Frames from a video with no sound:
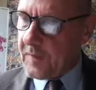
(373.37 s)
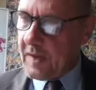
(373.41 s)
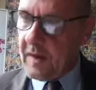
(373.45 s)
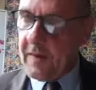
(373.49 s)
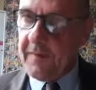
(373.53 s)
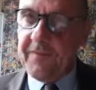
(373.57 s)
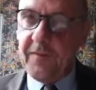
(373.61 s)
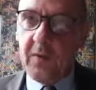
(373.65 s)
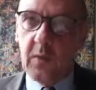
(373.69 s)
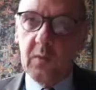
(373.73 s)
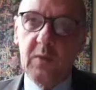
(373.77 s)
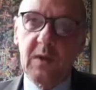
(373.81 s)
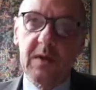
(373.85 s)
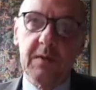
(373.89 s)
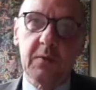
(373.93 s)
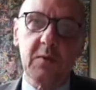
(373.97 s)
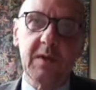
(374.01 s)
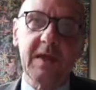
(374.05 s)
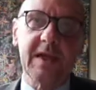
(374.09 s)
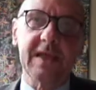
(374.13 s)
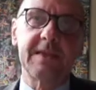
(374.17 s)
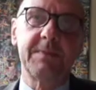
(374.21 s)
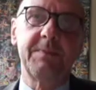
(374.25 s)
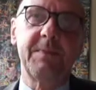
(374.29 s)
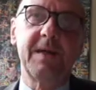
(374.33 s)
for we,
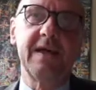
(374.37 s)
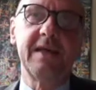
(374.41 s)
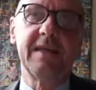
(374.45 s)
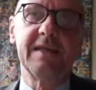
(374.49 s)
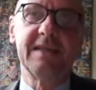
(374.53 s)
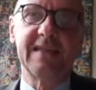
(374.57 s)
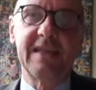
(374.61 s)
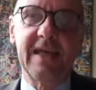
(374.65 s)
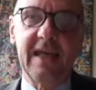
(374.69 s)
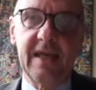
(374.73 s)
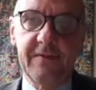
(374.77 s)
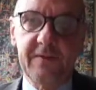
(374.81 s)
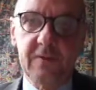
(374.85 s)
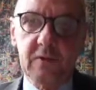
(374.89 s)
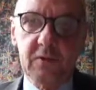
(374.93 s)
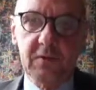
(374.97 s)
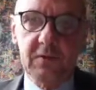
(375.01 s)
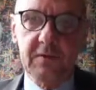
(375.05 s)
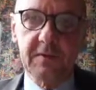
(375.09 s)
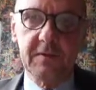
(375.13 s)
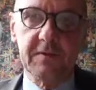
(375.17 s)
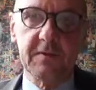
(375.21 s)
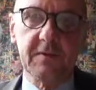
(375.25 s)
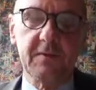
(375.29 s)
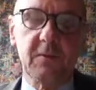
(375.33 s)
we experience life
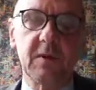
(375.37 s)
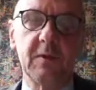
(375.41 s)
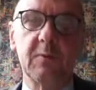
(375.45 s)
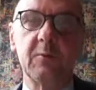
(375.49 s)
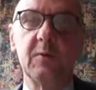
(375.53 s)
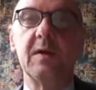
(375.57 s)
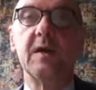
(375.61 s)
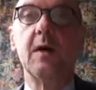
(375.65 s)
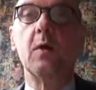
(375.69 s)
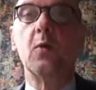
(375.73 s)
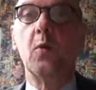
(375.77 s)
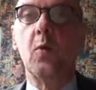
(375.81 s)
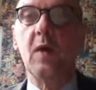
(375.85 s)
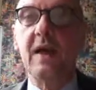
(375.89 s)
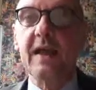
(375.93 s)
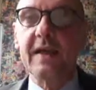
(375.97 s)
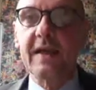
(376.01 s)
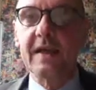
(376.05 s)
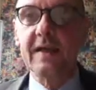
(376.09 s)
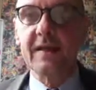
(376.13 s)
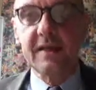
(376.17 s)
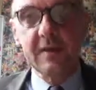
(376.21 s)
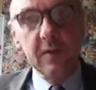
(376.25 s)
through when we awaken